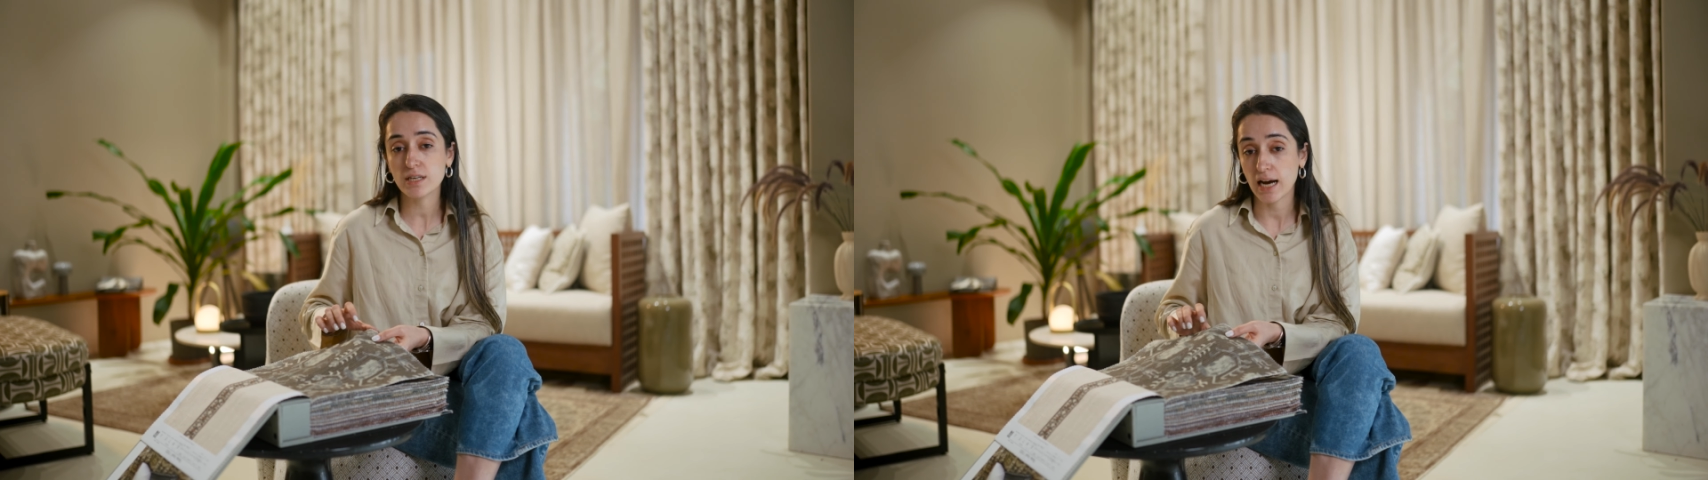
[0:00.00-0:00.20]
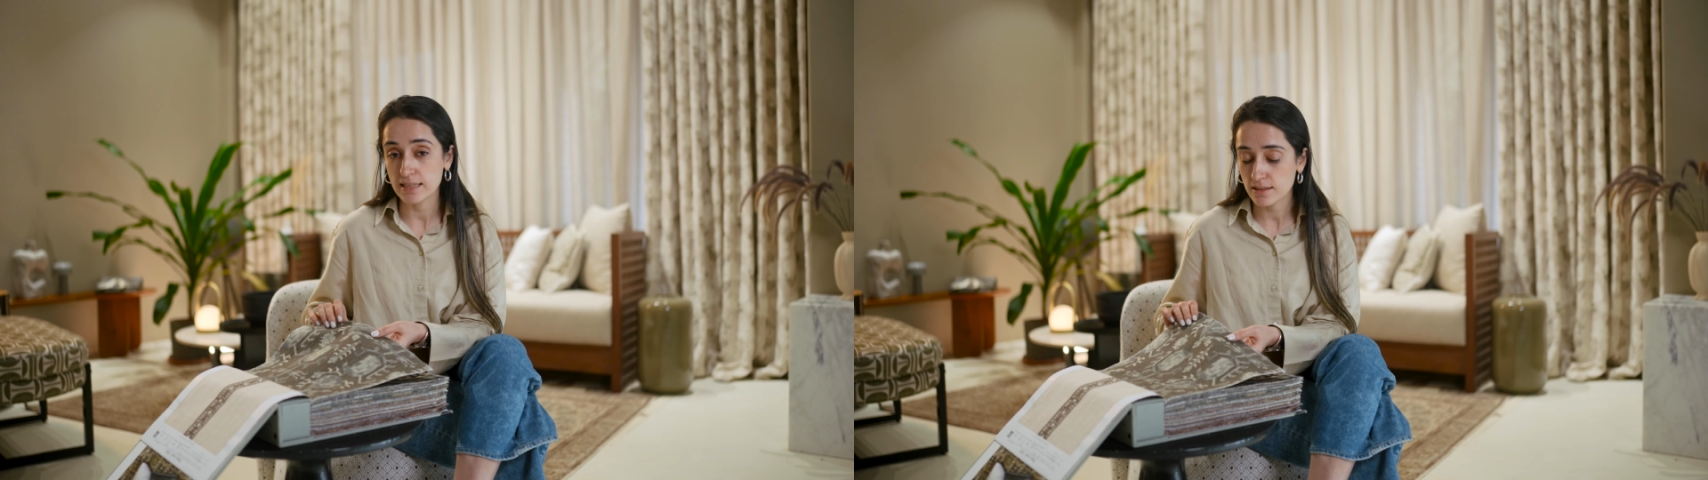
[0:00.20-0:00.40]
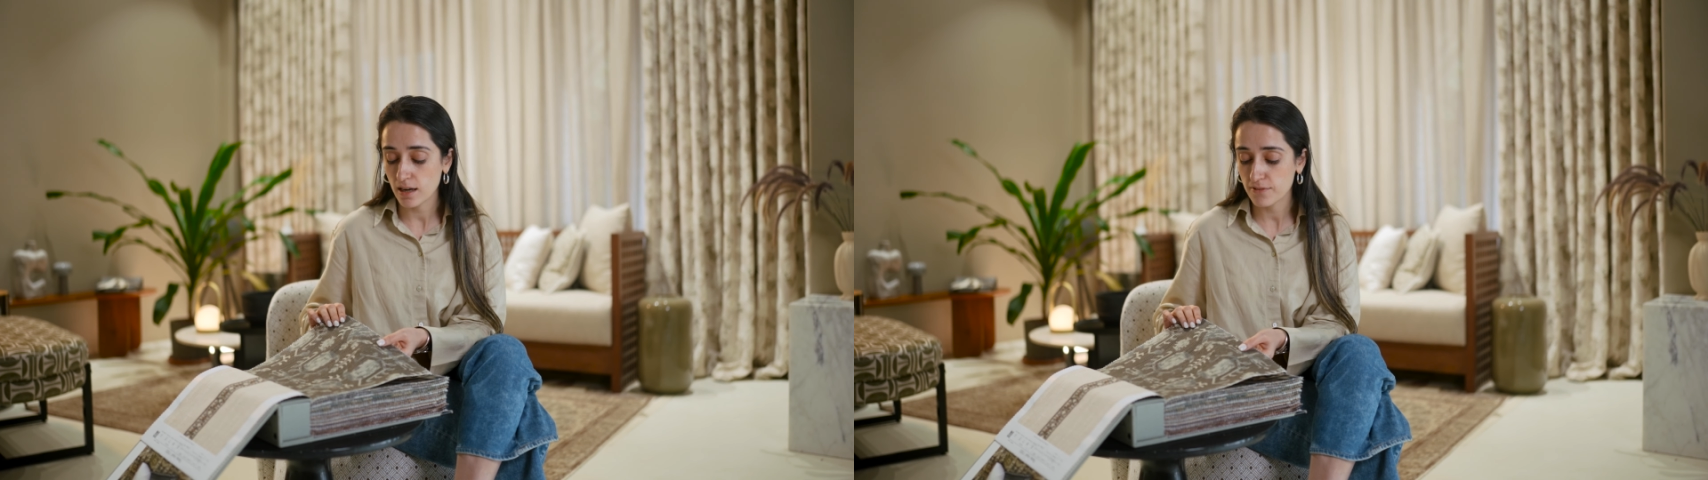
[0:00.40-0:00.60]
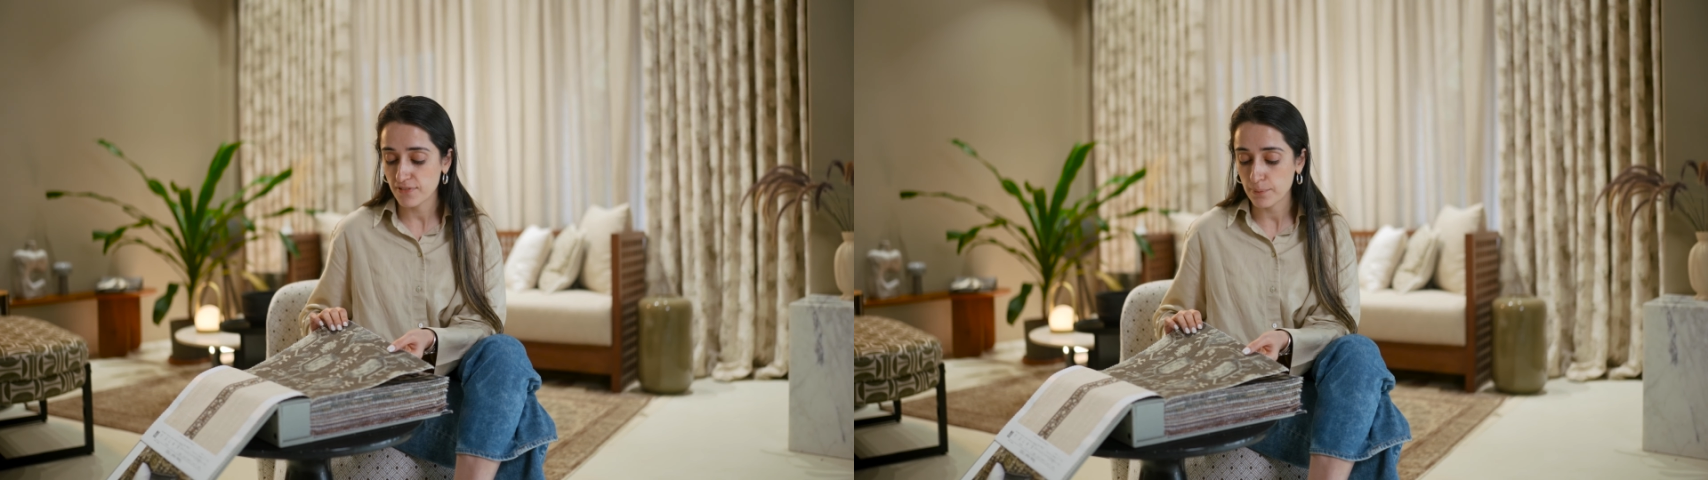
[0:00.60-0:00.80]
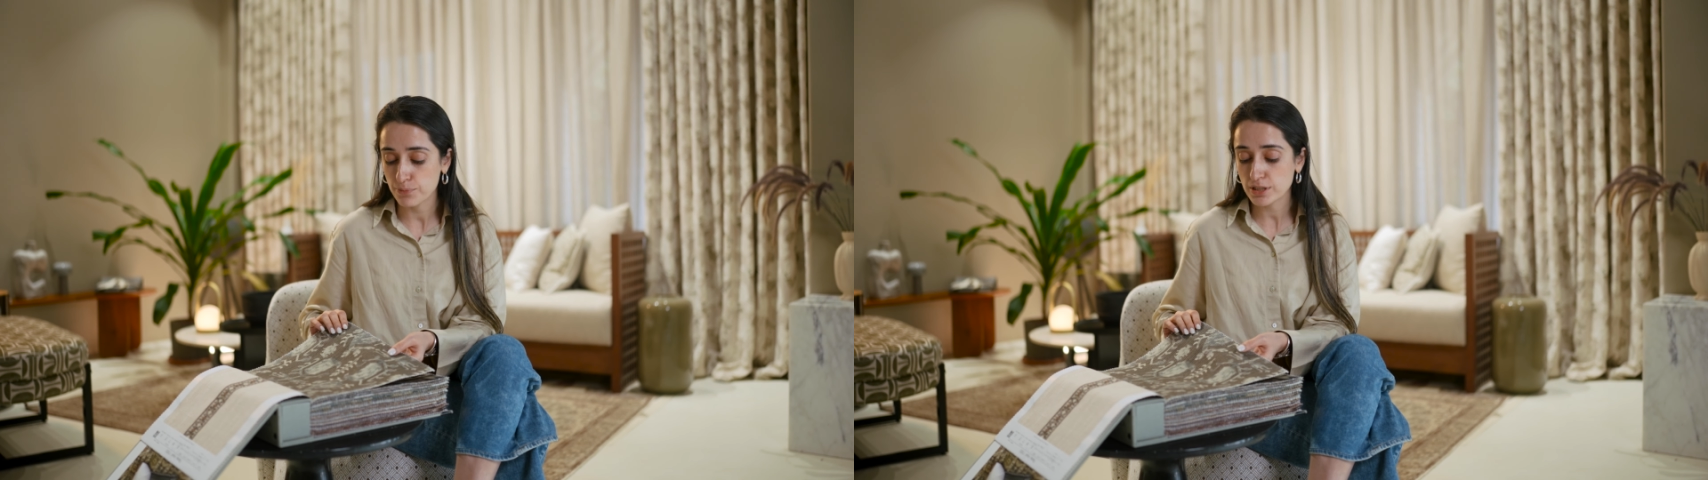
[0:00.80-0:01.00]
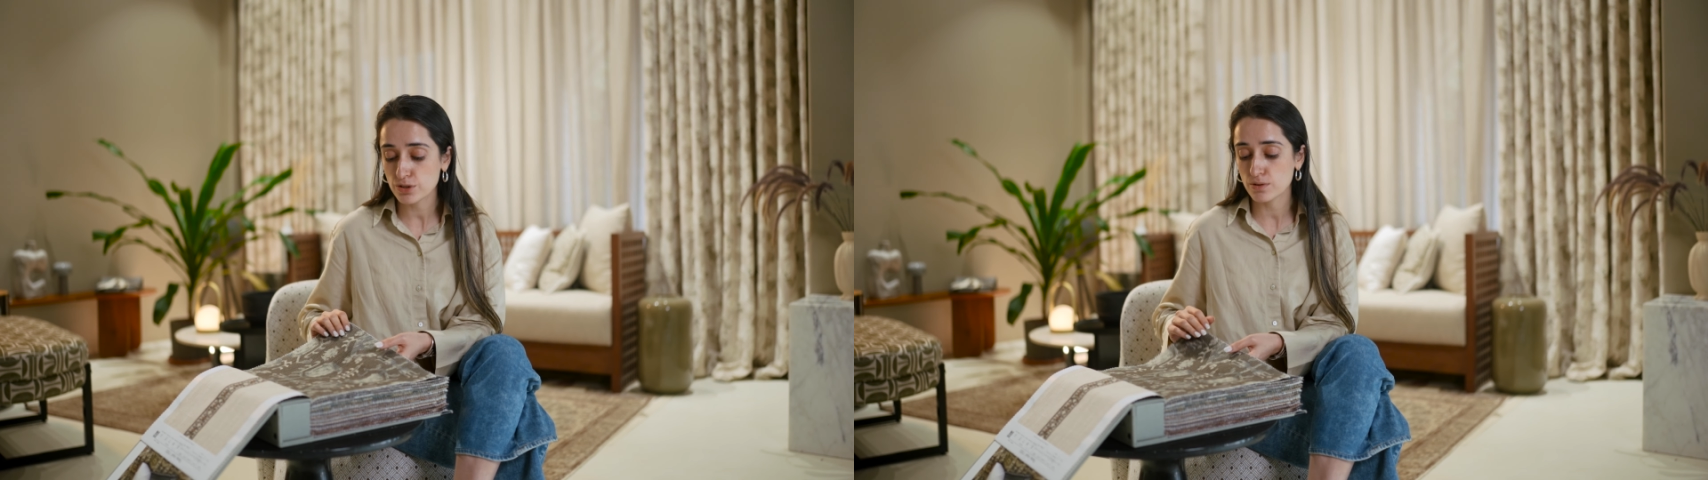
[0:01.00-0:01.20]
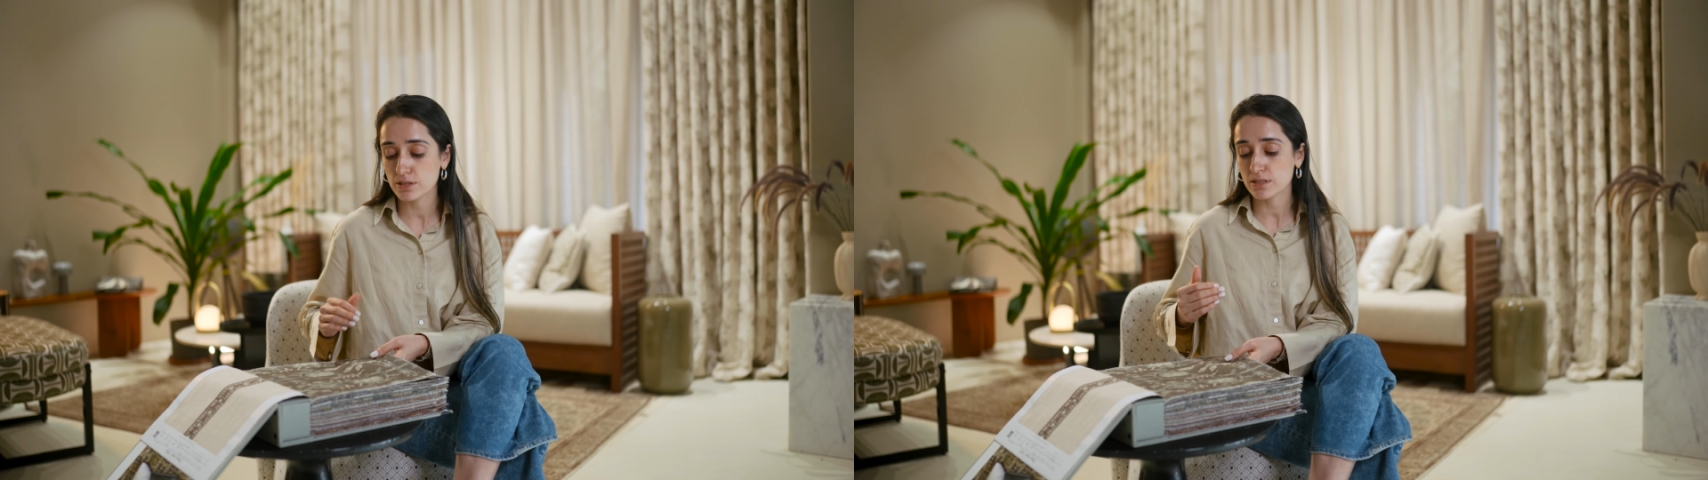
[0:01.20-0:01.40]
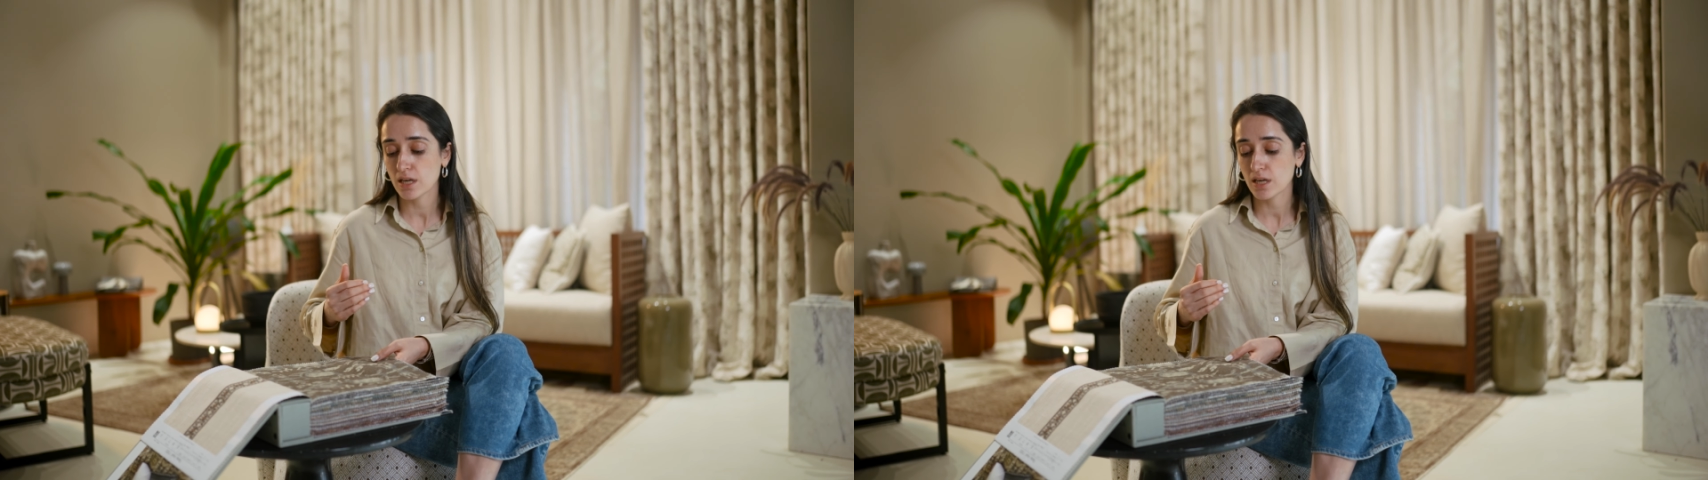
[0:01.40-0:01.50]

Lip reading: kantha fabric, so it's